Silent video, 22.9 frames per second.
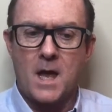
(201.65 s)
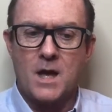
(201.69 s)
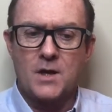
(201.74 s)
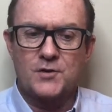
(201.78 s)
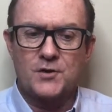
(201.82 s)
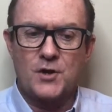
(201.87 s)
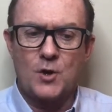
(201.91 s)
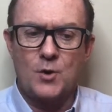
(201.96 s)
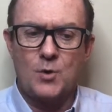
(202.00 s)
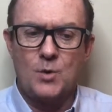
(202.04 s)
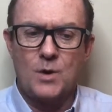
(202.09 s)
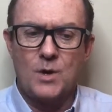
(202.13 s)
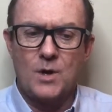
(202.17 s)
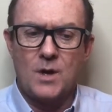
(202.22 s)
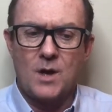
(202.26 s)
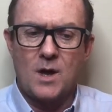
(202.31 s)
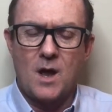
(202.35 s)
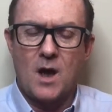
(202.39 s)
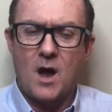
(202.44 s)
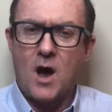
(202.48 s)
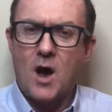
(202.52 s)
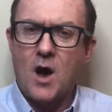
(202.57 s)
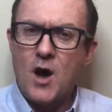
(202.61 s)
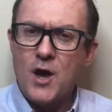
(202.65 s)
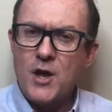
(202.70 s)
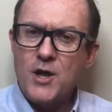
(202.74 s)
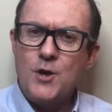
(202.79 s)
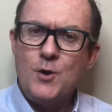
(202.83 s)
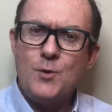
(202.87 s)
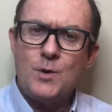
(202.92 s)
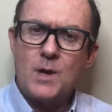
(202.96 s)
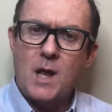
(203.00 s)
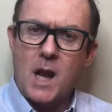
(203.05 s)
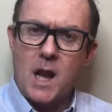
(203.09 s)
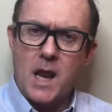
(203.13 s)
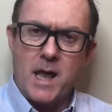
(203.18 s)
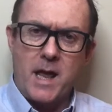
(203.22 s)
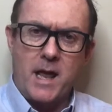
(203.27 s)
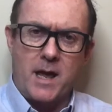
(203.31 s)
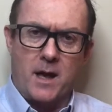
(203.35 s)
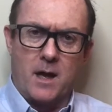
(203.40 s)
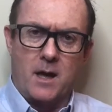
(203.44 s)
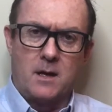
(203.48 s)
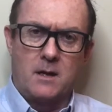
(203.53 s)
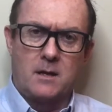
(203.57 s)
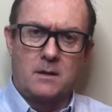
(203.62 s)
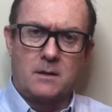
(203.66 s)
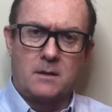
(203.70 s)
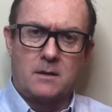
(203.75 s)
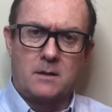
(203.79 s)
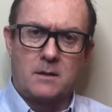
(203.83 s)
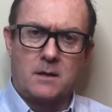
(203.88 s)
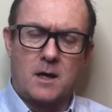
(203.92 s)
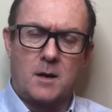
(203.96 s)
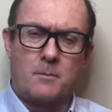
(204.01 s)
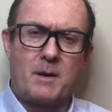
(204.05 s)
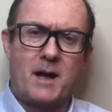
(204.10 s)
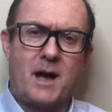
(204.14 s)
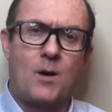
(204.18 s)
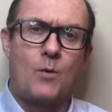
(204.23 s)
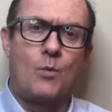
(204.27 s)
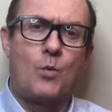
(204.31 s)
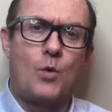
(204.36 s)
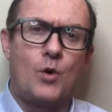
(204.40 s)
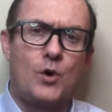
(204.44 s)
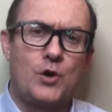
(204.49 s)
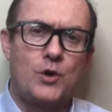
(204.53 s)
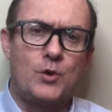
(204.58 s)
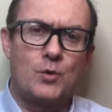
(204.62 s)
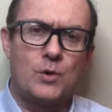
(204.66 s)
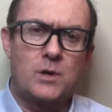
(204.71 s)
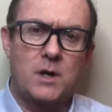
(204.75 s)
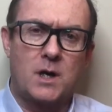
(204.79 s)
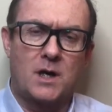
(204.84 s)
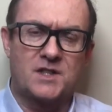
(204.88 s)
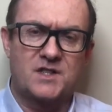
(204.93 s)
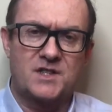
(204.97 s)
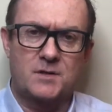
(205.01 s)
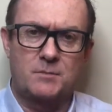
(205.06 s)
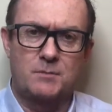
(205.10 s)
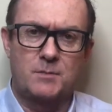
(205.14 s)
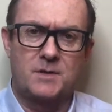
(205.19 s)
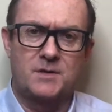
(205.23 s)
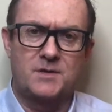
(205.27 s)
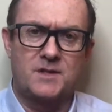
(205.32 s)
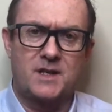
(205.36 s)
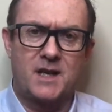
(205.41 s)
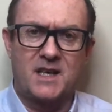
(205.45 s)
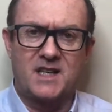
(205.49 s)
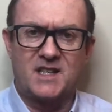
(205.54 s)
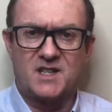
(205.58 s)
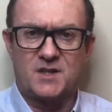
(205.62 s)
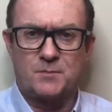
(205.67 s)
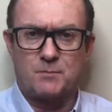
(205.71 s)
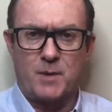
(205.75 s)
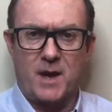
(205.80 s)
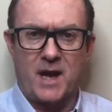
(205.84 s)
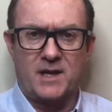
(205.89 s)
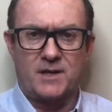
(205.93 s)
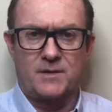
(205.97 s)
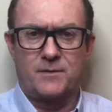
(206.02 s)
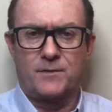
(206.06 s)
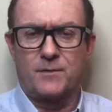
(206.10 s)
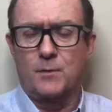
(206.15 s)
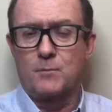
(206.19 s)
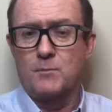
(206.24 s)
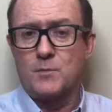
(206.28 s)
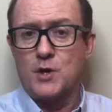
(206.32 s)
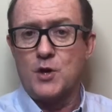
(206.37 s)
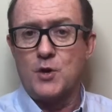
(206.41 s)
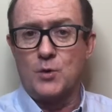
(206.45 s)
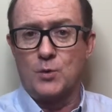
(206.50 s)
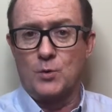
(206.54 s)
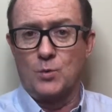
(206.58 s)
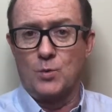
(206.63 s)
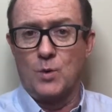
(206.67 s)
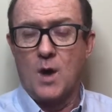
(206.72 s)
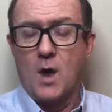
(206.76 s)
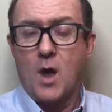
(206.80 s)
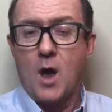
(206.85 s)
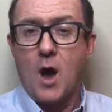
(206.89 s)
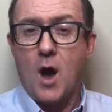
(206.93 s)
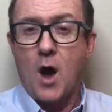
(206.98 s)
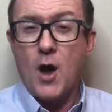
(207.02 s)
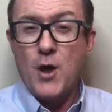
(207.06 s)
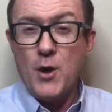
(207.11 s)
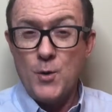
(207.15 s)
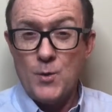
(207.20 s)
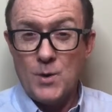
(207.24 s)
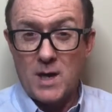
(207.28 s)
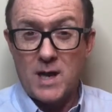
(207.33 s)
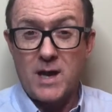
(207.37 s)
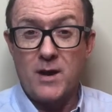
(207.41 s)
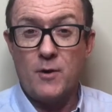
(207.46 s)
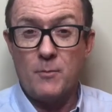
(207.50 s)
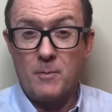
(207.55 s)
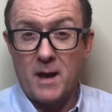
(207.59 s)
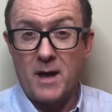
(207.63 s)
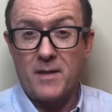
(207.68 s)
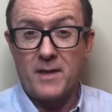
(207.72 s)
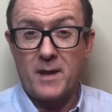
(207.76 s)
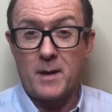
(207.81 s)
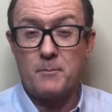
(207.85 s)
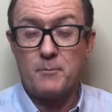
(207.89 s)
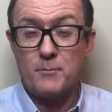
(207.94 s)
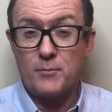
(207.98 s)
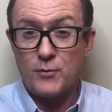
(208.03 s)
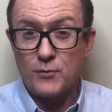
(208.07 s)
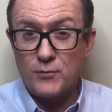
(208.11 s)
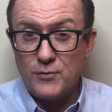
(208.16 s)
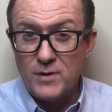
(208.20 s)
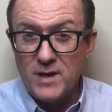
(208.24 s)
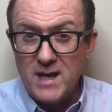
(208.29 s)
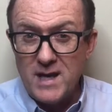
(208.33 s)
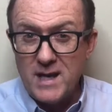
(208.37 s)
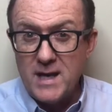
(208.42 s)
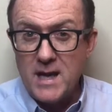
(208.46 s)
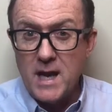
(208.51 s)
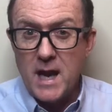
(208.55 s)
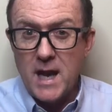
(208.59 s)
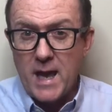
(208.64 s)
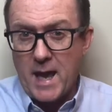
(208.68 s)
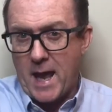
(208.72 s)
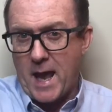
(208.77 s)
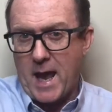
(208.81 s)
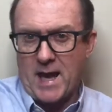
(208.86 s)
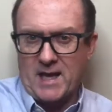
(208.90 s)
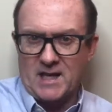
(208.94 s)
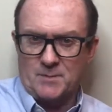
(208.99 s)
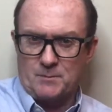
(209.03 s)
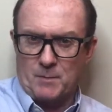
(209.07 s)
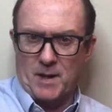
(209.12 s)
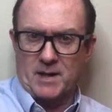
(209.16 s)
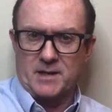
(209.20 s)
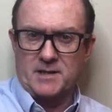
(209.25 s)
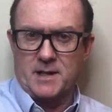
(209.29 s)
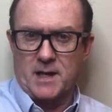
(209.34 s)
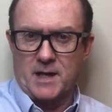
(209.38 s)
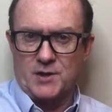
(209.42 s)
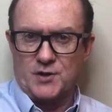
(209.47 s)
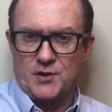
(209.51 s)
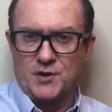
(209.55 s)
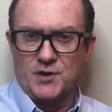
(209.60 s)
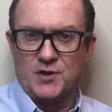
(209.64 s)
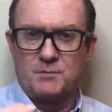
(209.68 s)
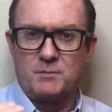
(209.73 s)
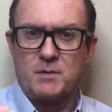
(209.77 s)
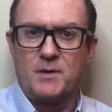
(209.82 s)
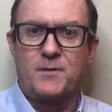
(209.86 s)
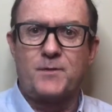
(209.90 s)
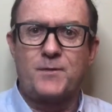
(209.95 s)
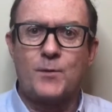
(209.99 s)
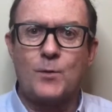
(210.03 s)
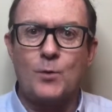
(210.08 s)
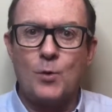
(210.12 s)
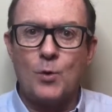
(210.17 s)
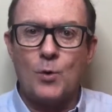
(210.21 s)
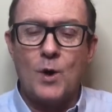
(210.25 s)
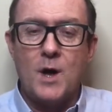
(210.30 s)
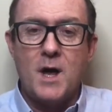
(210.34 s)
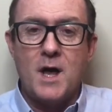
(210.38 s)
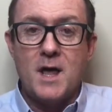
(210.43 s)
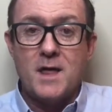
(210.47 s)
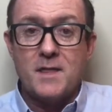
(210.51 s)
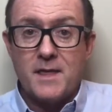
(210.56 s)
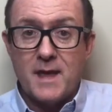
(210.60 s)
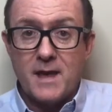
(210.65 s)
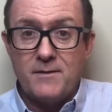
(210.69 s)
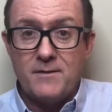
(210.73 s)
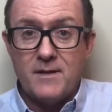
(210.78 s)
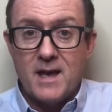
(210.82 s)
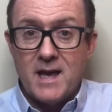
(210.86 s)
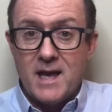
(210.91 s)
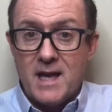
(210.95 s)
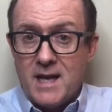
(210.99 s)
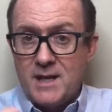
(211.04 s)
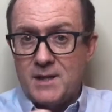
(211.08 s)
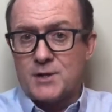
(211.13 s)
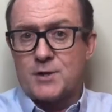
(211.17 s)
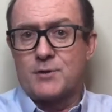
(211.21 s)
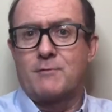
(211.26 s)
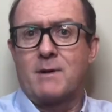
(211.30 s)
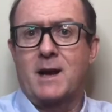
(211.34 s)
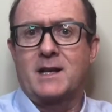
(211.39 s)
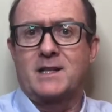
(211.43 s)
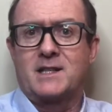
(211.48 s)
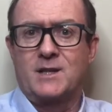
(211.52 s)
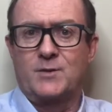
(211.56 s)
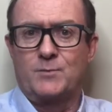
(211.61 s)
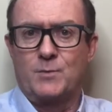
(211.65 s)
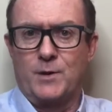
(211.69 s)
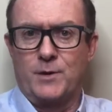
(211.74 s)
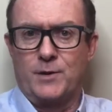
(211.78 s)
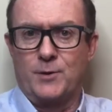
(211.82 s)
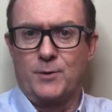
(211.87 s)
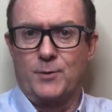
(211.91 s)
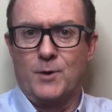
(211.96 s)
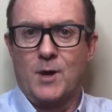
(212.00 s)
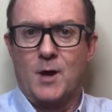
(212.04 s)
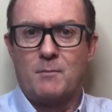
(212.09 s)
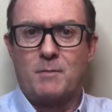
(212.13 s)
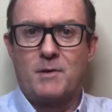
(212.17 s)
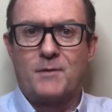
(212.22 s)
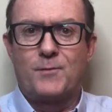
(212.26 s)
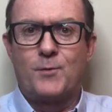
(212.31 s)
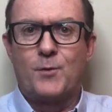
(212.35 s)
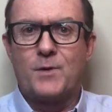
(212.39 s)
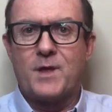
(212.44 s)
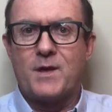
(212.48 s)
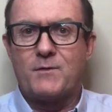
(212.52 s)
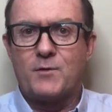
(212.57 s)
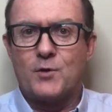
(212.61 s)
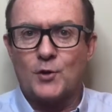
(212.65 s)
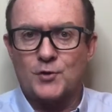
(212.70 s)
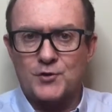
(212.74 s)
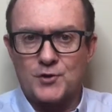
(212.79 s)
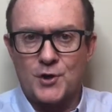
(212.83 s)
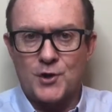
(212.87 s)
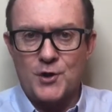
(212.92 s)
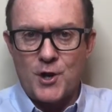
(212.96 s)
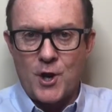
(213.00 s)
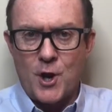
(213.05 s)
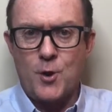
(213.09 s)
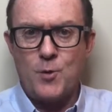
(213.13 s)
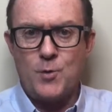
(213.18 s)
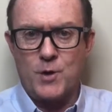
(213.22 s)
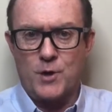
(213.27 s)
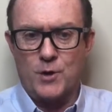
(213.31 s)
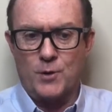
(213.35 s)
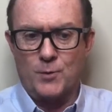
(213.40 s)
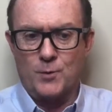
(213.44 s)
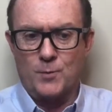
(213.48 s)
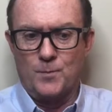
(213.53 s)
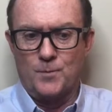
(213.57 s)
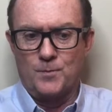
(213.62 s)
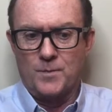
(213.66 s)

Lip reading: So, are you clear about what your customers expect from you? Are you clear about their pre-expectations before they've interacted with you, before they've got to know you?